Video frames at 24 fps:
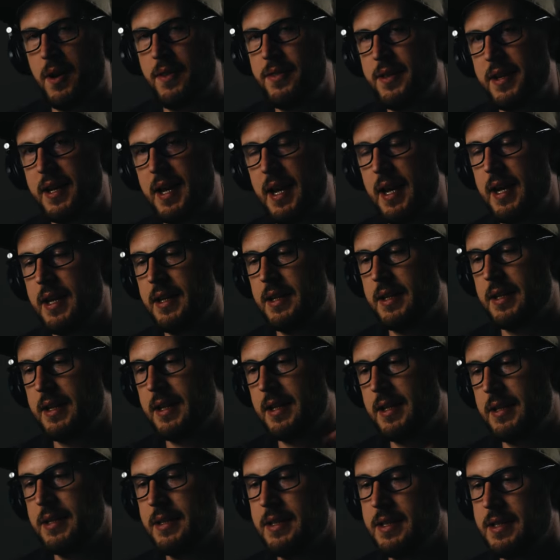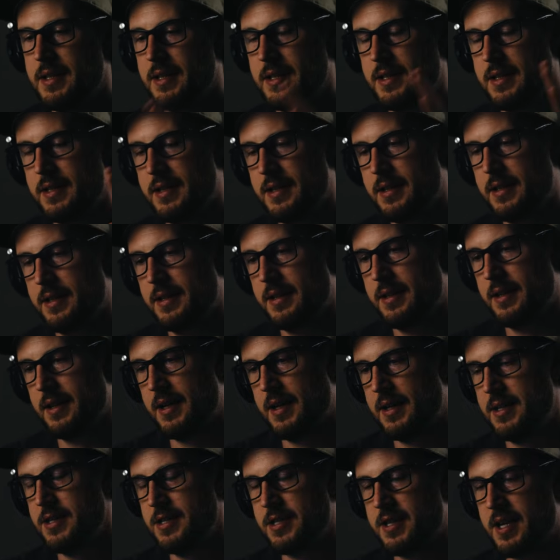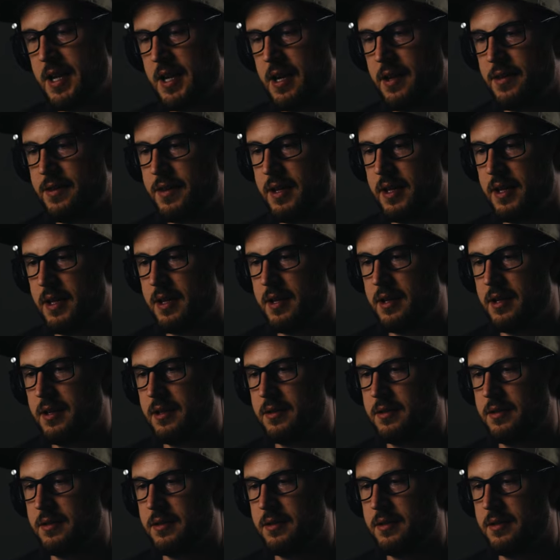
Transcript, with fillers: I think Alien I just kind of think